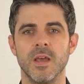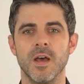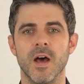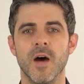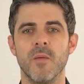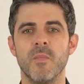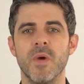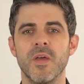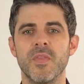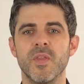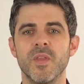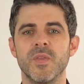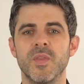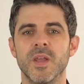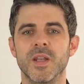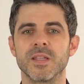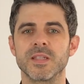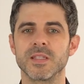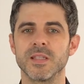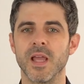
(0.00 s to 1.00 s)
A method
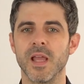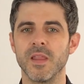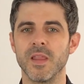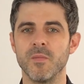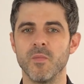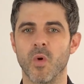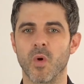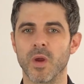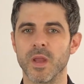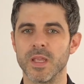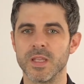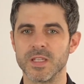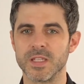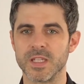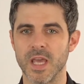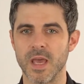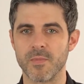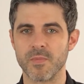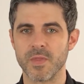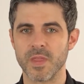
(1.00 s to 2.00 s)
that is slightly more
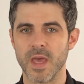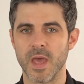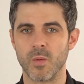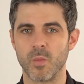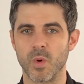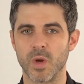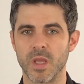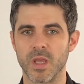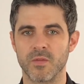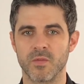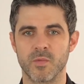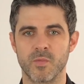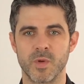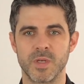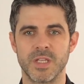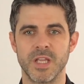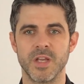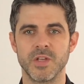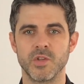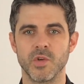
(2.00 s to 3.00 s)
in-depth and will give a
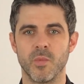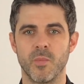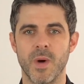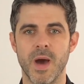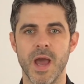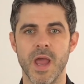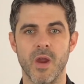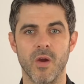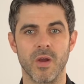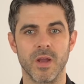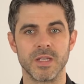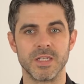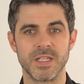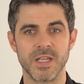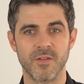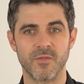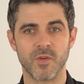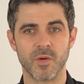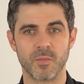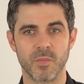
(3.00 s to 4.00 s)
potential buyer a
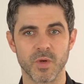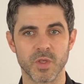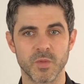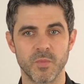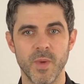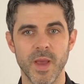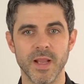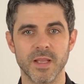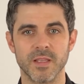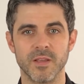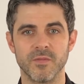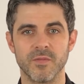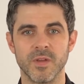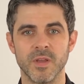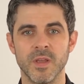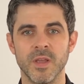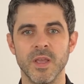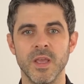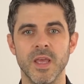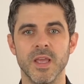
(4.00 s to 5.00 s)
different perspective
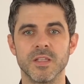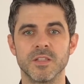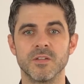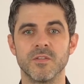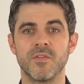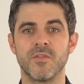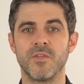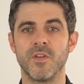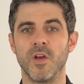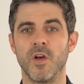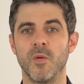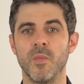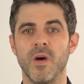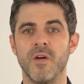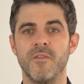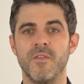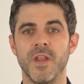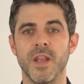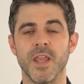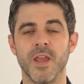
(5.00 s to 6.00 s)
is to film
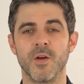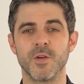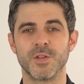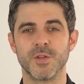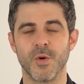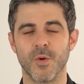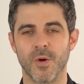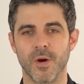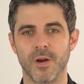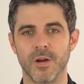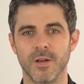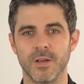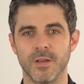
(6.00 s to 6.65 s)
a video tour.